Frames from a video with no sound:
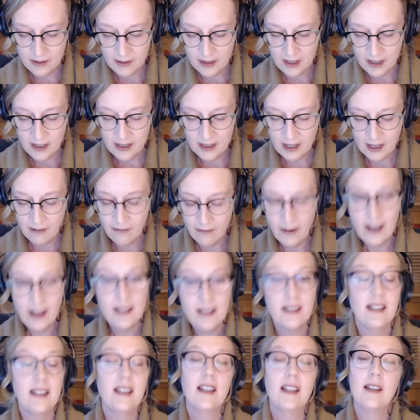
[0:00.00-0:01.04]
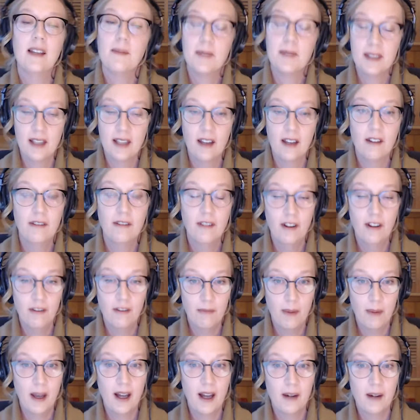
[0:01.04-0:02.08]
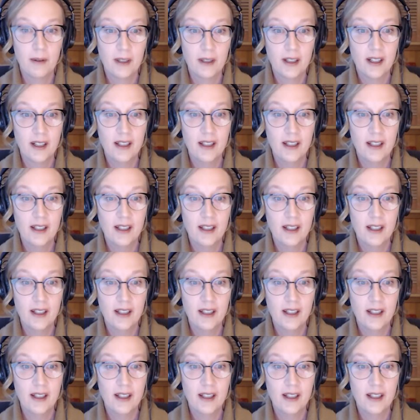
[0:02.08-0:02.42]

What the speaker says: divesting himself of power.